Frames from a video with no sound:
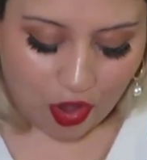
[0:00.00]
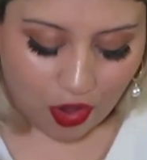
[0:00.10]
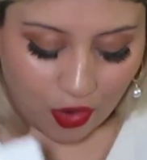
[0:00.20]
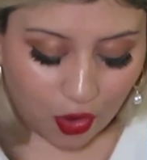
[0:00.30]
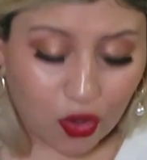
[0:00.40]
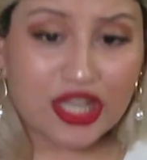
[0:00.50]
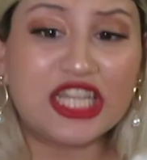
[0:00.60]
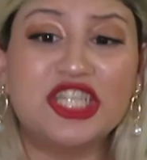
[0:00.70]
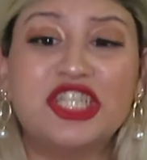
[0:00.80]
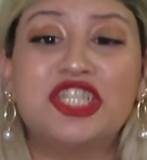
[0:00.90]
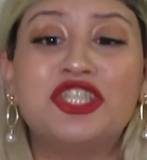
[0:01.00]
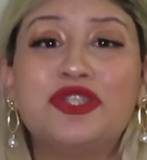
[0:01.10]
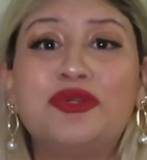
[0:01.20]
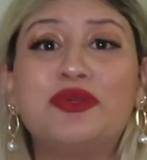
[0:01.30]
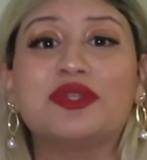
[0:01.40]
Holy
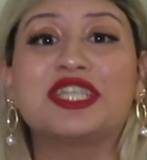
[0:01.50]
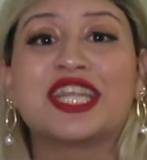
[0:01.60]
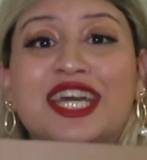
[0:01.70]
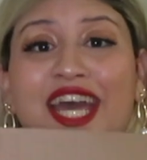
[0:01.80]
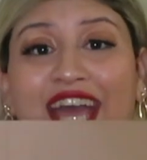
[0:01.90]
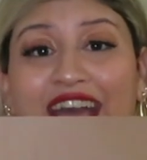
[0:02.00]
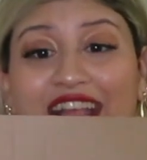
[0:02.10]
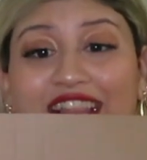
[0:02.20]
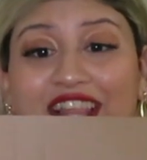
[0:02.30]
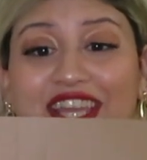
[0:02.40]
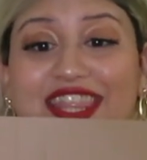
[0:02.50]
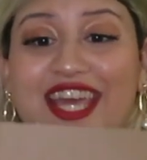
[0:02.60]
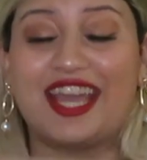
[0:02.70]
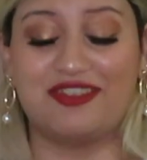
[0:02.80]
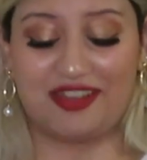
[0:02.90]
shoot. Look at
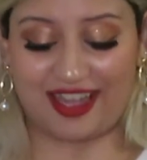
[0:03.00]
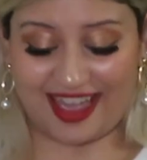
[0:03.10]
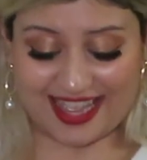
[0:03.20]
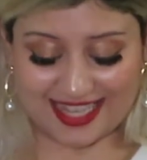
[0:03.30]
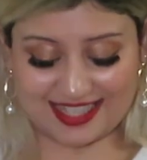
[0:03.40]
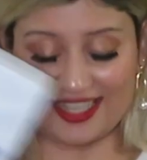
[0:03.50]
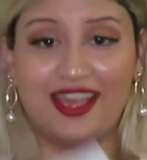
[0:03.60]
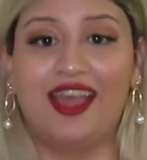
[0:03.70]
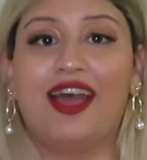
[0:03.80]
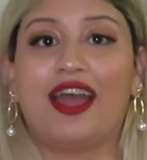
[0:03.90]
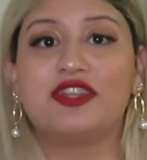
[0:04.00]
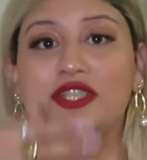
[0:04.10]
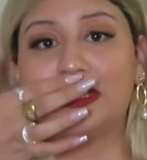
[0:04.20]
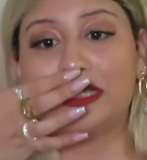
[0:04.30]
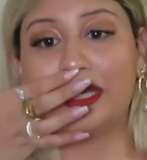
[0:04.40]
that, you guys. I
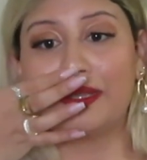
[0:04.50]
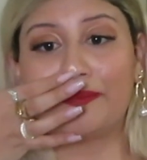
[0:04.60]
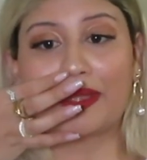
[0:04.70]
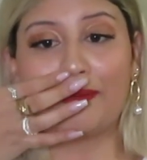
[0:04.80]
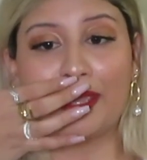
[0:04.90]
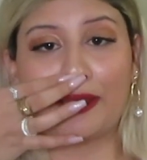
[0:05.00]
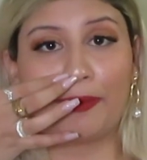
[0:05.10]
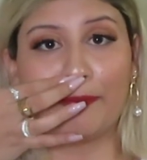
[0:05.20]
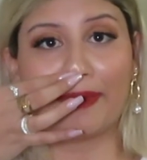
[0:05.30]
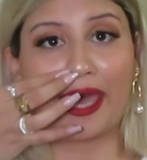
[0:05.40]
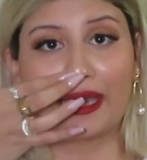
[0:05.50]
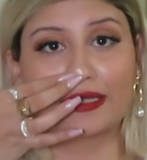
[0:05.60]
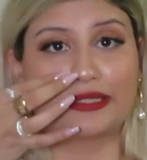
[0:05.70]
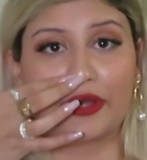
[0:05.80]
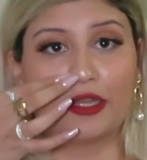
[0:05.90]
just did my makeup at MAC,
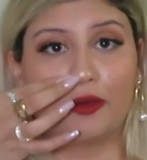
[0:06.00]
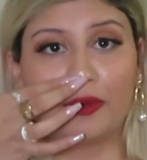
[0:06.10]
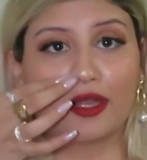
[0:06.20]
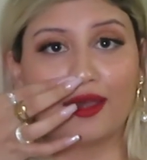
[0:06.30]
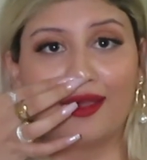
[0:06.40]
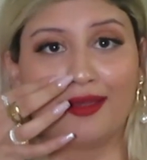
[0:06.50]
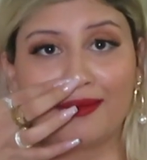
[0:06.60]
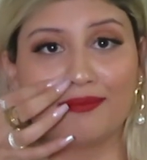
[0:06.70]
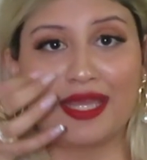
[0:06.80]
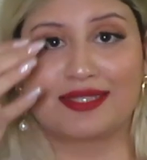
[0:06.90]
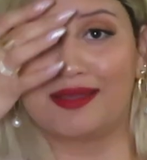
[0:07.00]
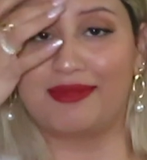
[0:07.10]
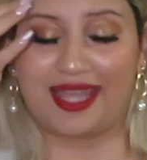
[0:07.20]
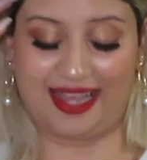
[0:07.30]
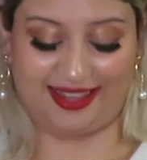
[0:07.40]
so I don't want to mess up
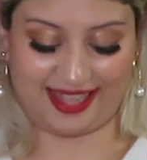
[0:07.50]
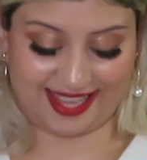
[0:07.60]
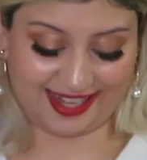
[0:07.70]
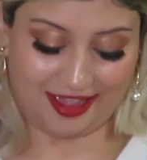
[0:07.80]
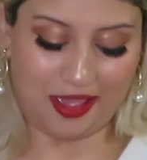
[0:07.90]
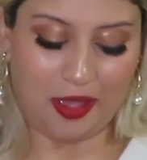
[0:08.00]
my highlight.